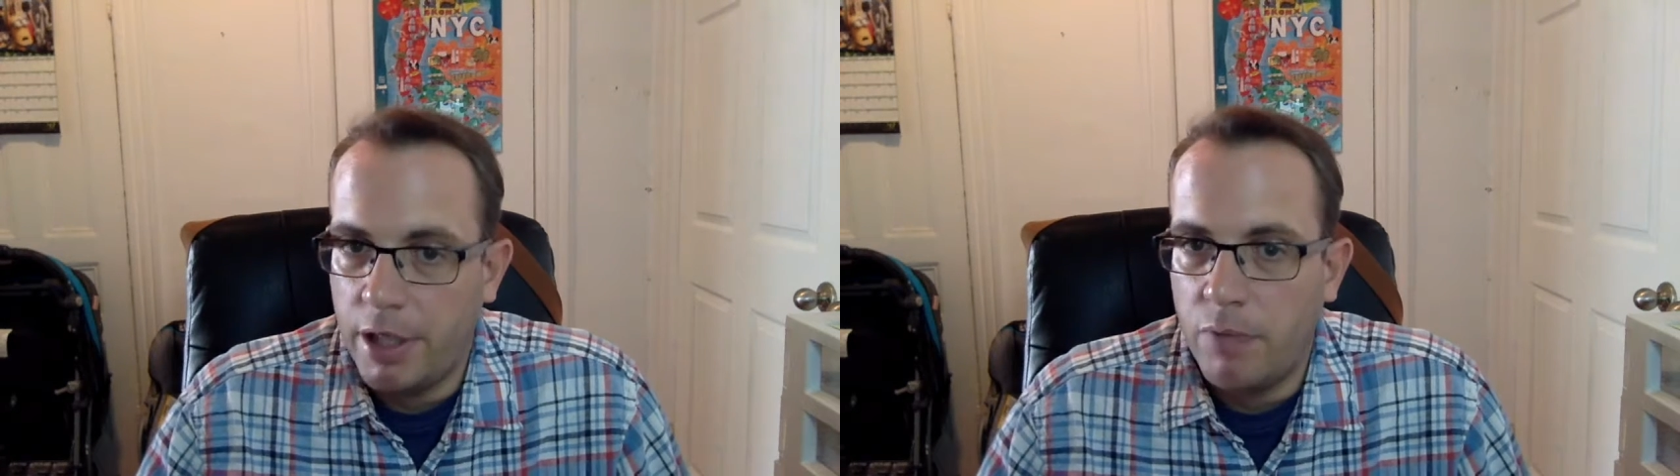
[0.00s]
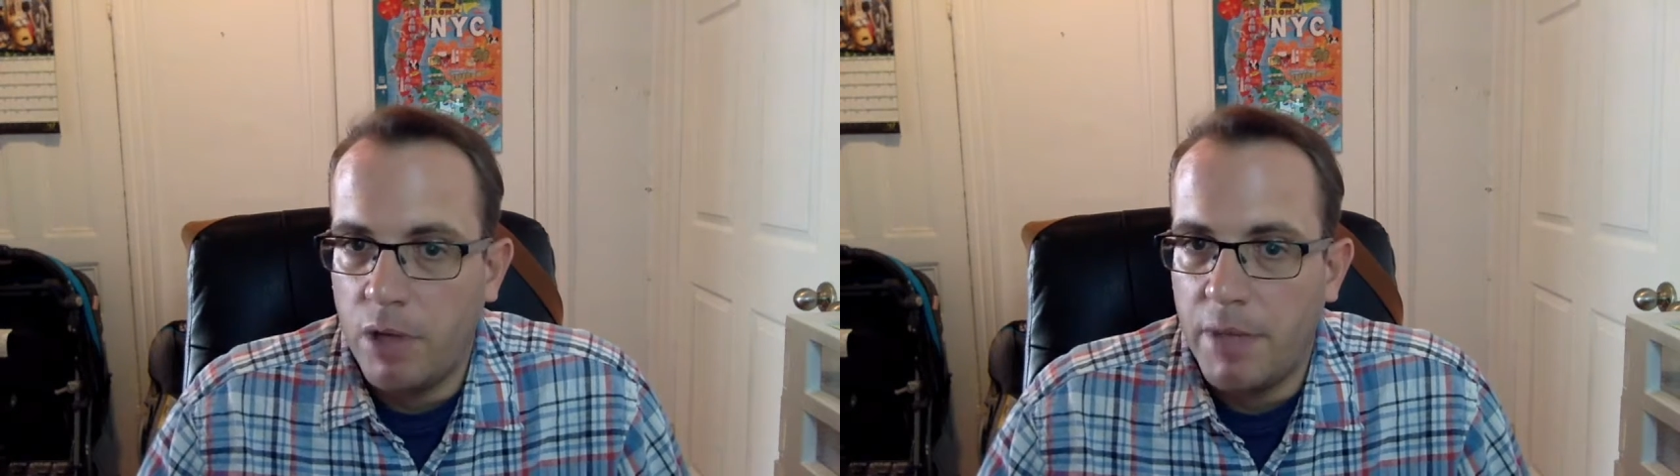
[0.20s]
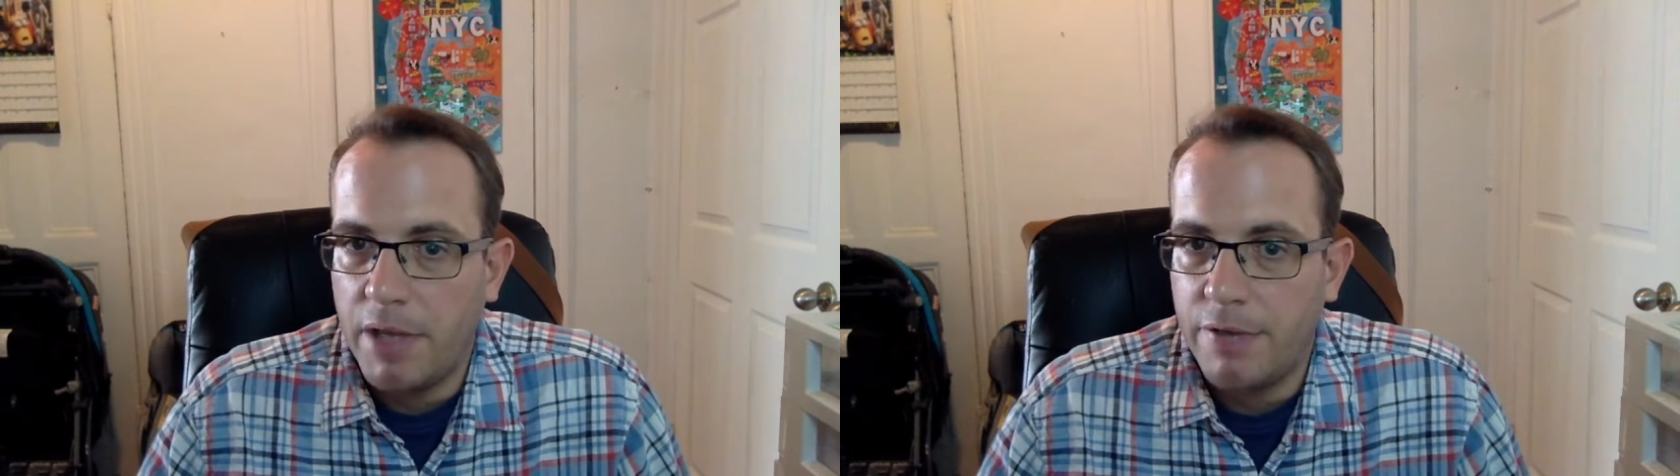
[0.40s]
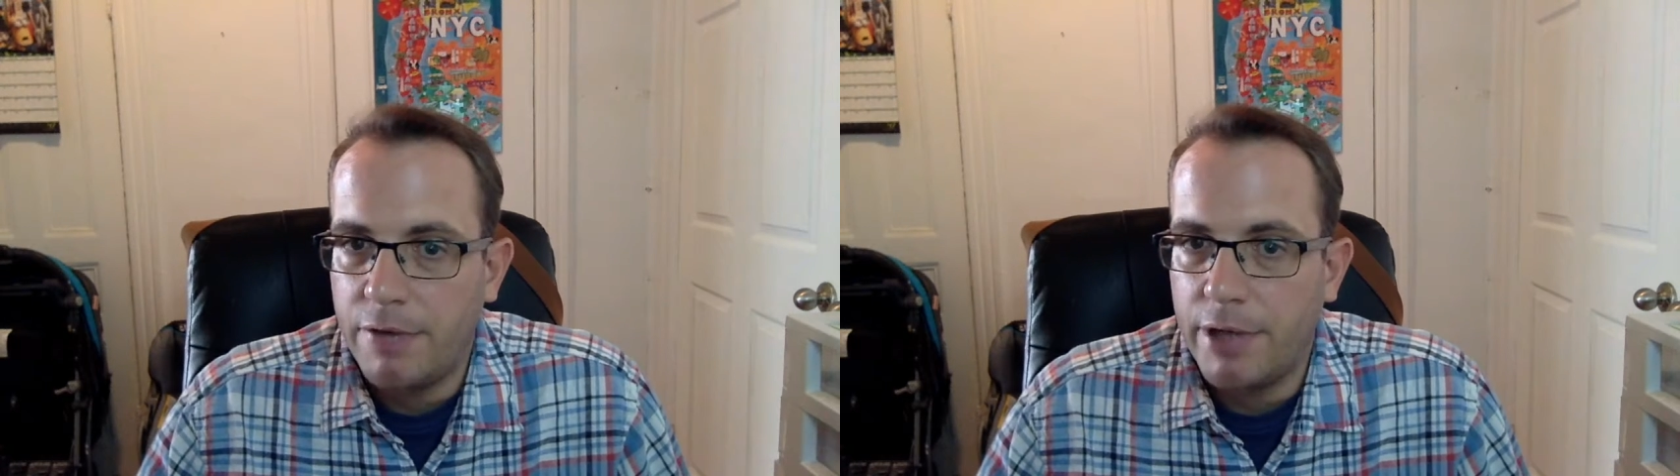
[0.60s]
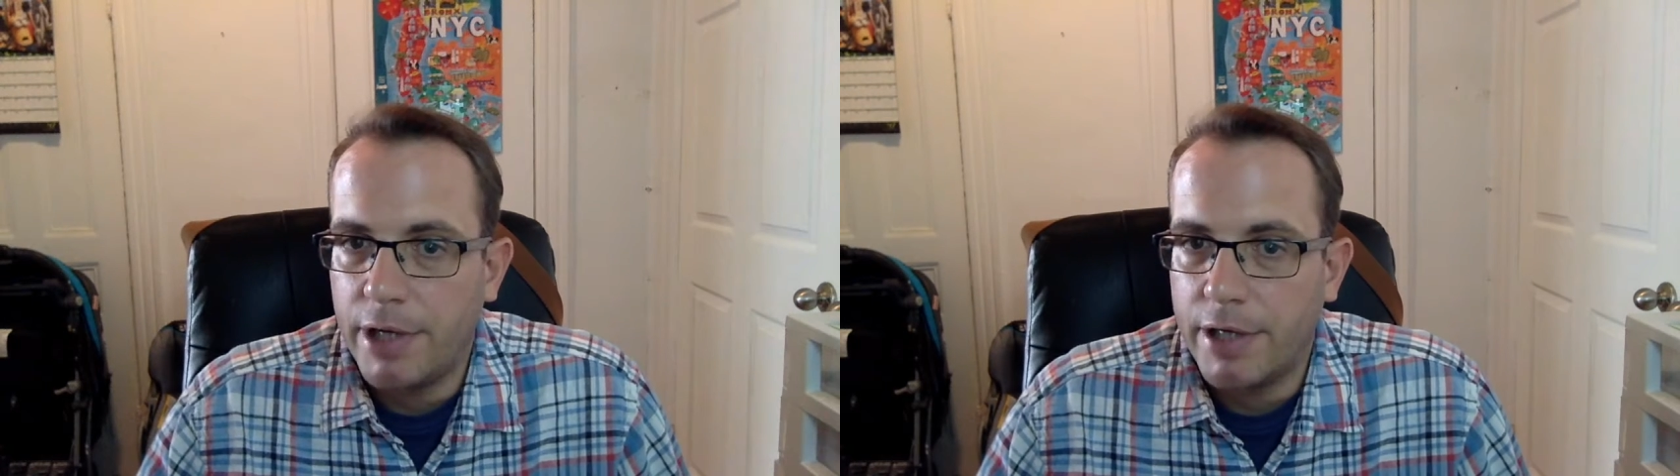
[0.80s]

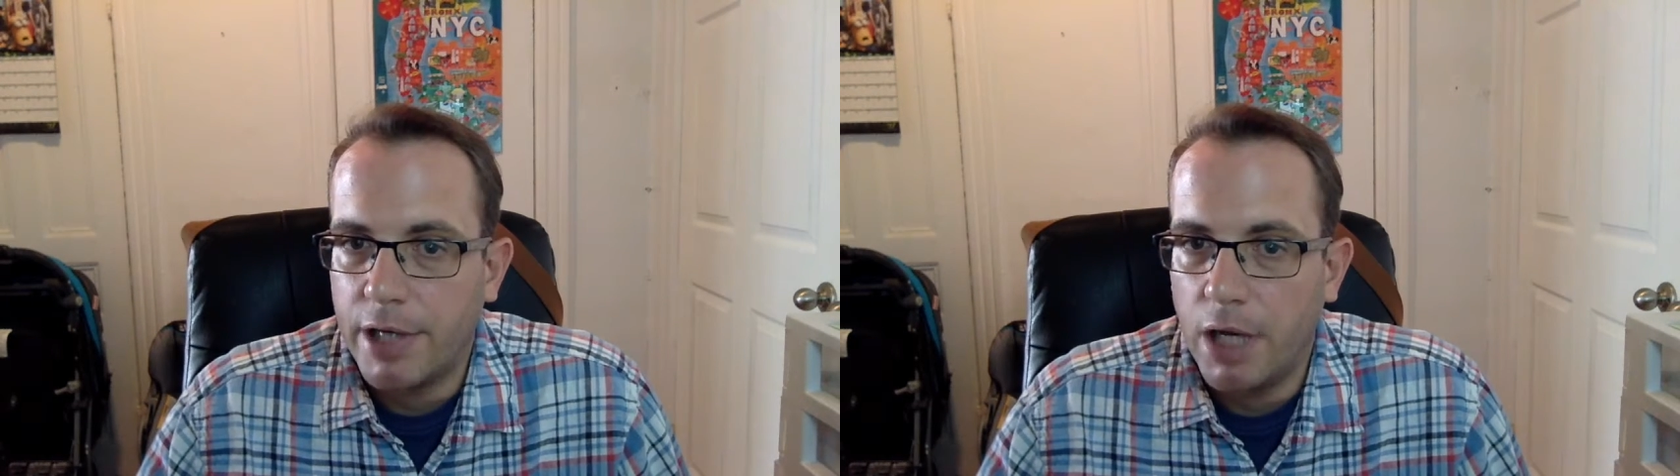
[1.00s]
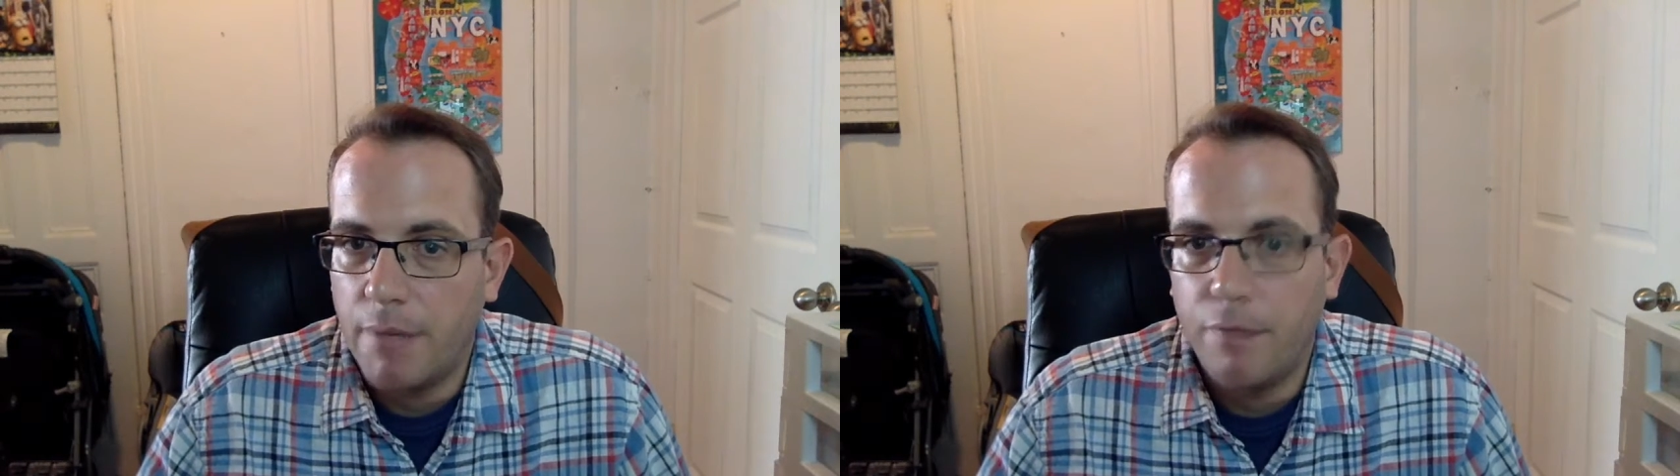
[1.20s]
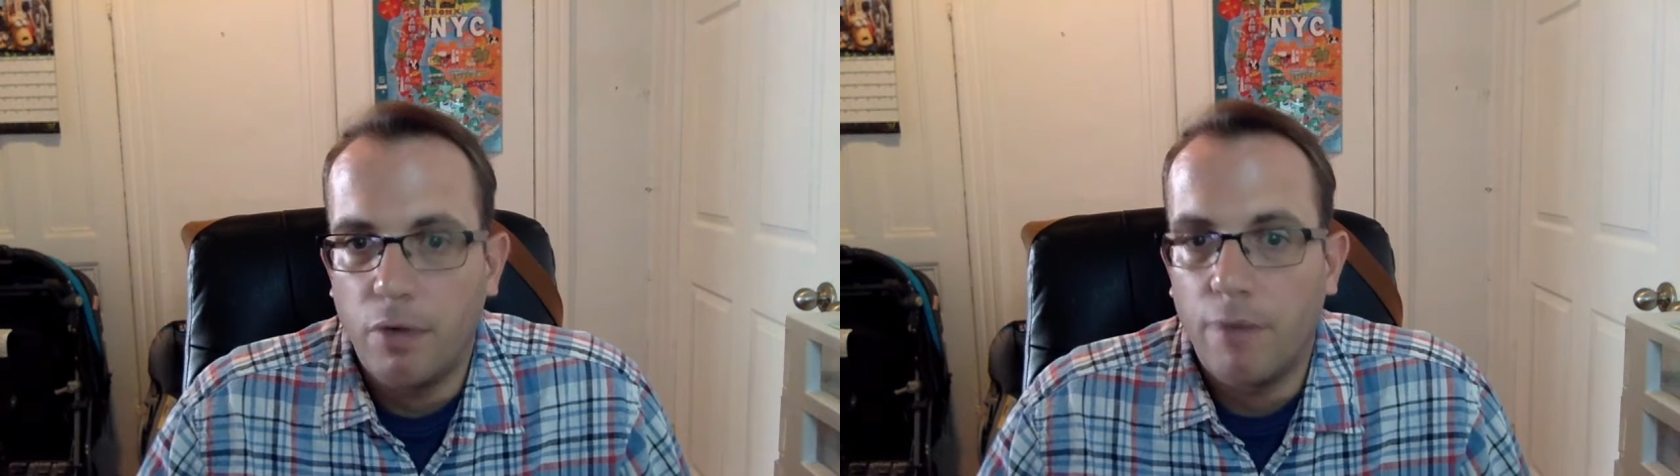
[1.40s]
nymathtutor.com for